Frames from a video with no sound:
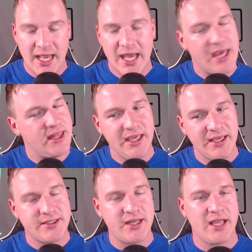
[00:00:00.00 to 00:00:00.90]
And I think
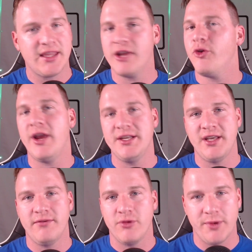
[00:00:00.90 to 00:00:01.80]
it's not that crazy
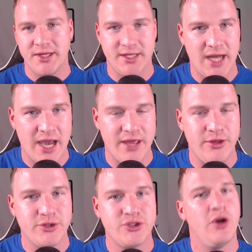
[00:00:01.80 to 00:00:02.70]
of a reason
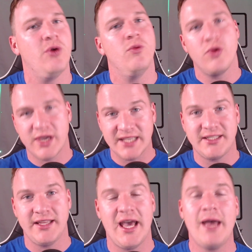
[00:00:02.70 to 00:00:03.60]
either. So we'll get
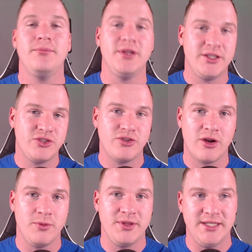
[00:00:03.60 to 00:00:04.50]
to that, but let's
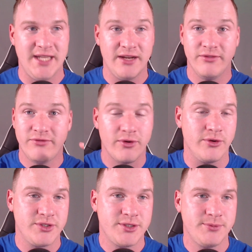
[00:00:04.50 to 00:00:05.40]
start with the data
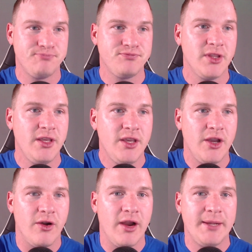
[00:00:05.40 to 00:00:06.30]
first.
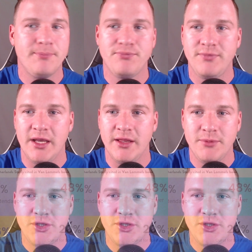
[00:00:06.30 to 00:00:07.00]
All right, now let me